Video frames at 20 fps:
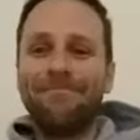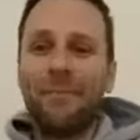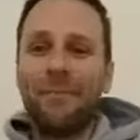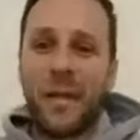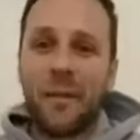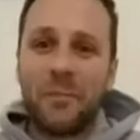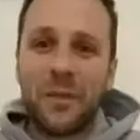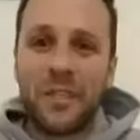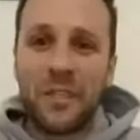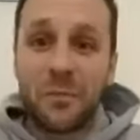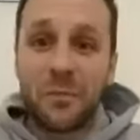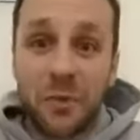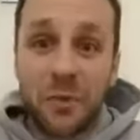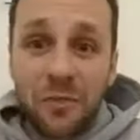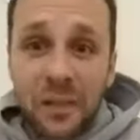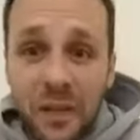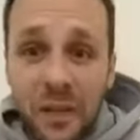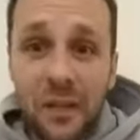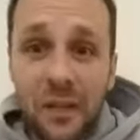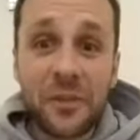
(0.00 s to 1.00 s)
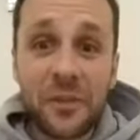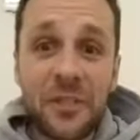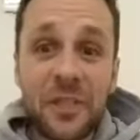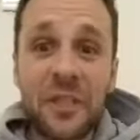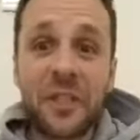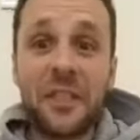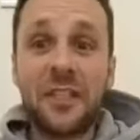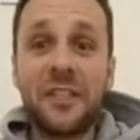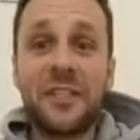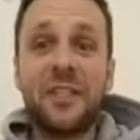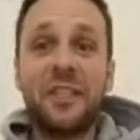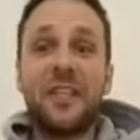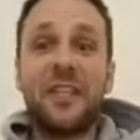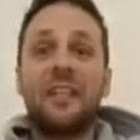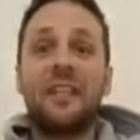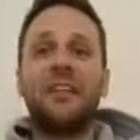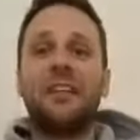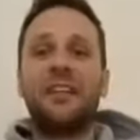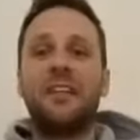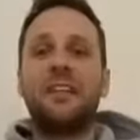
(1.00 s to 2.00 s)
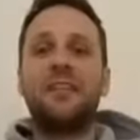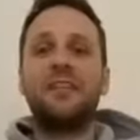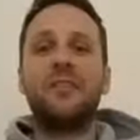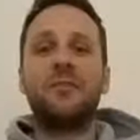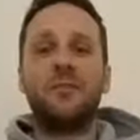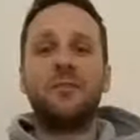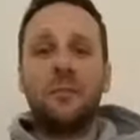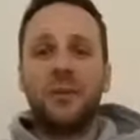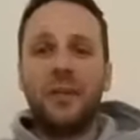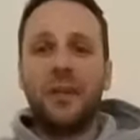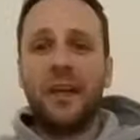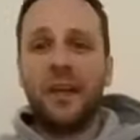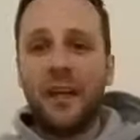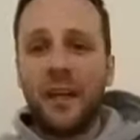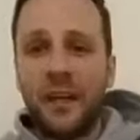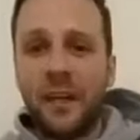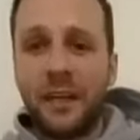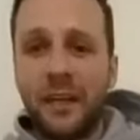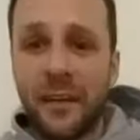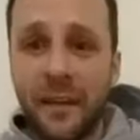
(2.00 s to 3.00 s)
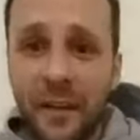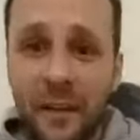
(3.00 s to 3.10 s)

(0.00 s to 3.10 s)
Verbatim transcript: That means I'm going to read it out exactly as he said it in case you're a bit uh,